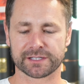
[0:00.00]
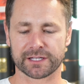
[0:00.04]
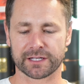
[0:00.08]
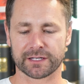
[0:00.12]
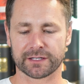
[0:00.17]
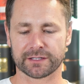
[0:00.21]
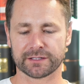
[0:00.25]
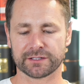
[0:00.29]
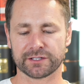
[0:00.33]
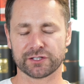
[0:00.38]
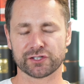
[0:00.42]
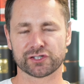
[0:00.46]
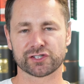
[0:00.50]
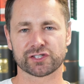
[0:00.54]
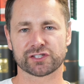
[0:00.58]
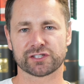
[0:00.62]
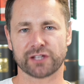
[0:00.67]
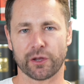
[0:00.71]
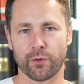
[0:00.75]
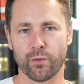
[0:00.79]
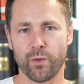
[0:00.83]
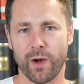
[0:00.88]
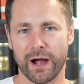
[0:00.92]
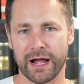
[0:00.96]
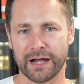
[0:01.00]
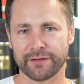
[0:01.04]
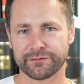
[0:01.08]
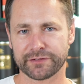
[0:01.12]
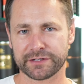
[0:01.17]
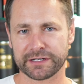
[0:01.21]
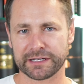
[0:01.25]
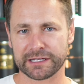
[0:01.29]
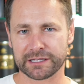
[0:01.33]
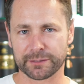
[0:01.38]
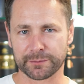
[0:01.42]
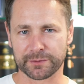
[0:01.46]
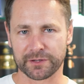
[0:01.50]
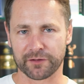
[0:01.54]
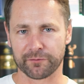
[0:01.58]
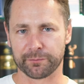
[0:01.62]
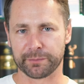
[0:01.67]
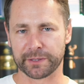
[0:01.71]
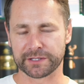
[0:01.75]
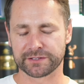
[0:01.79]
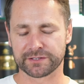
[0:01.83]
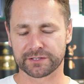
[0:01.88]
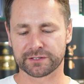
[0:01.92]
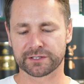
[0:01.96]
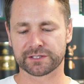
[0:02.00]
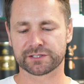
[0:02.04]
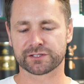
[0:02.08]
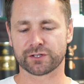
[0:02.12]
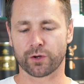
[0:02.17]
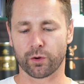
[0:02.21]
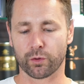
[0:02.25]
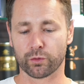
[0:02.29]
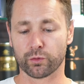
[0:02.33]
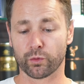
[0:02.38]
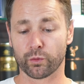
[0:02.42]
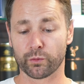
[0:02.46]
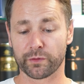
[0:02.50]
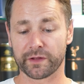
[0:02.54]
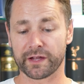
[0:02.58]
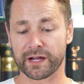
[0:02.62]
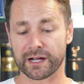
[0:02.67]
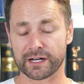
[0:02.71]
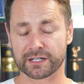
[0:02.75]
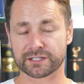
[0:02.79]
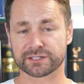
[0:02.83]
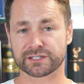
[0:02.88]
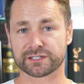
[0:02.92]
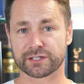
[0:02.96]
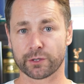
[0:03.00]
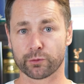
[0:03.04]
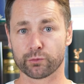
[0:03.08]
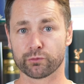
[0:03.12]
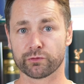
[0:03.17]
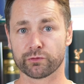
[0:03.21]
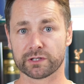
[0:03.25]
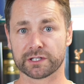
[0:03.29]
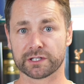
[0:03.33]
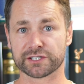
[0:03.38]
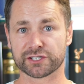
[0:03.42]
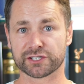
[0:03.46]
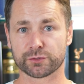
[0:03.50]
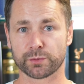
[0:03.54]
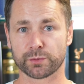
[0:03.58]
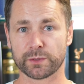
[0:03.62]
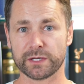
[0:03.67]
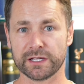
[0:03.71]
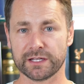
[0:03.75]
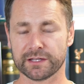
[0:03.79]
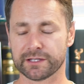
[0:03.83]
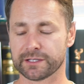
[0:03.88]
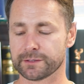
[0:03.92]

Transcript: that you still have an element of bitterness, although they are still really sweet.